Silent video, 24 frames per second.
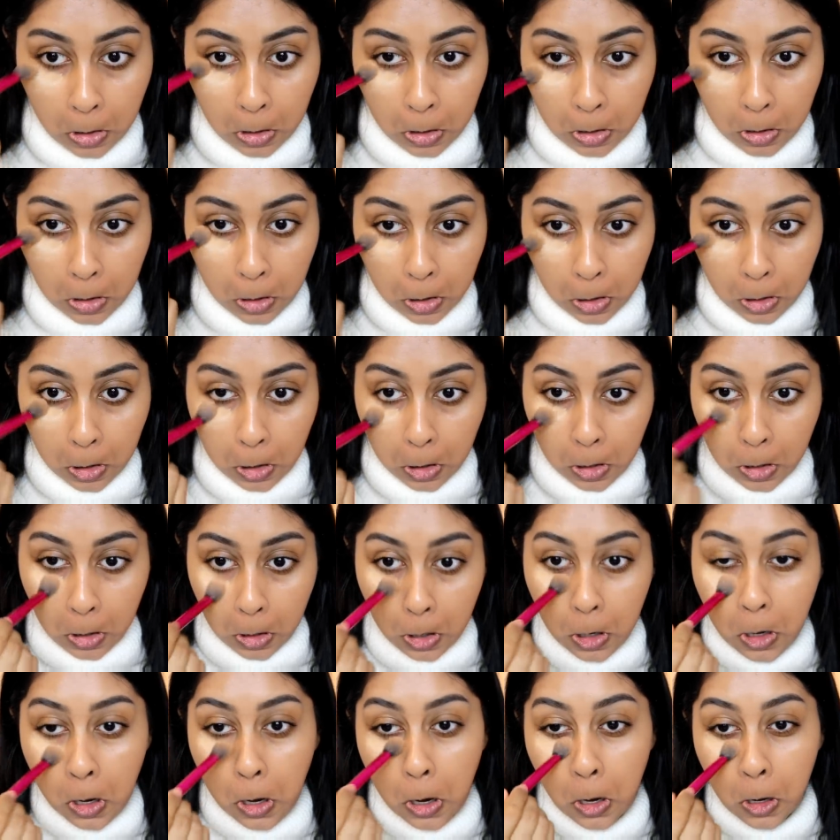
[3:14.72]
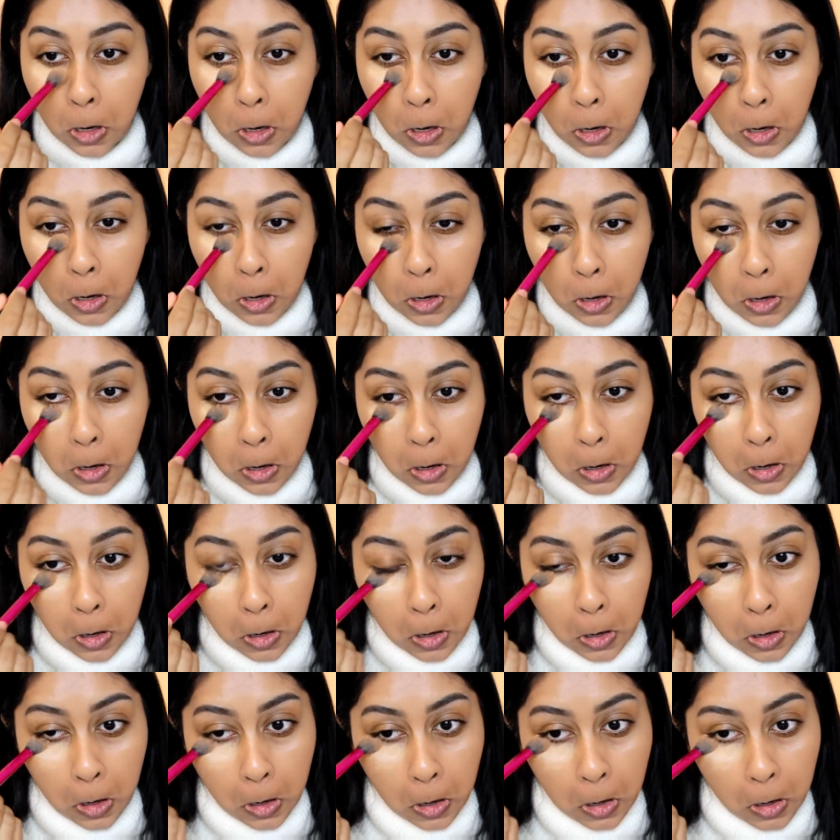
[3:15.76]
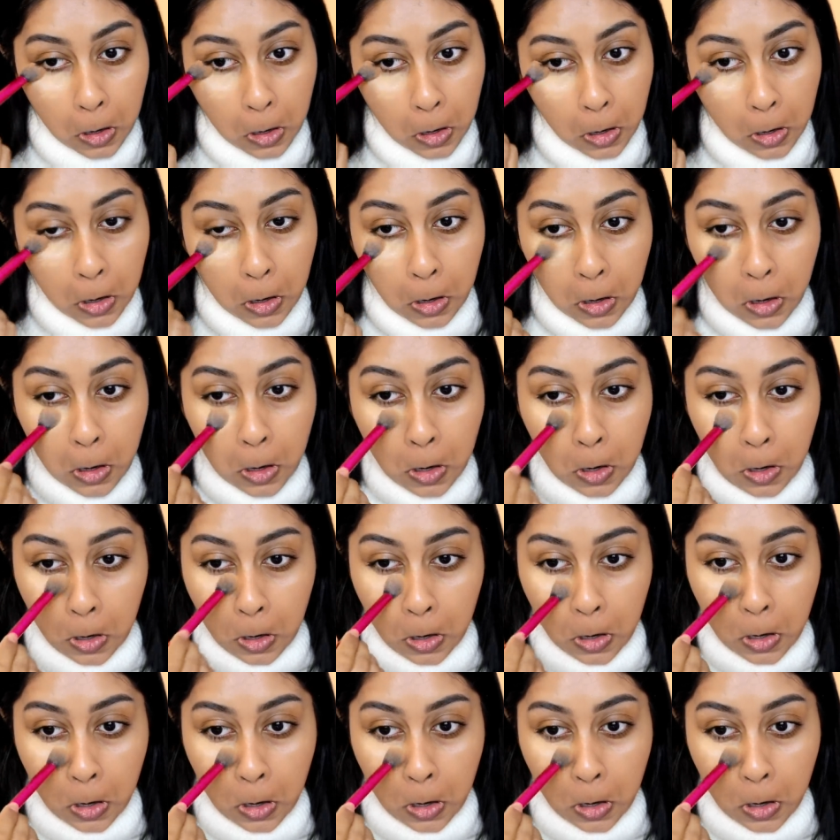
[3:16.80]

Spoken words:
(no one is talking)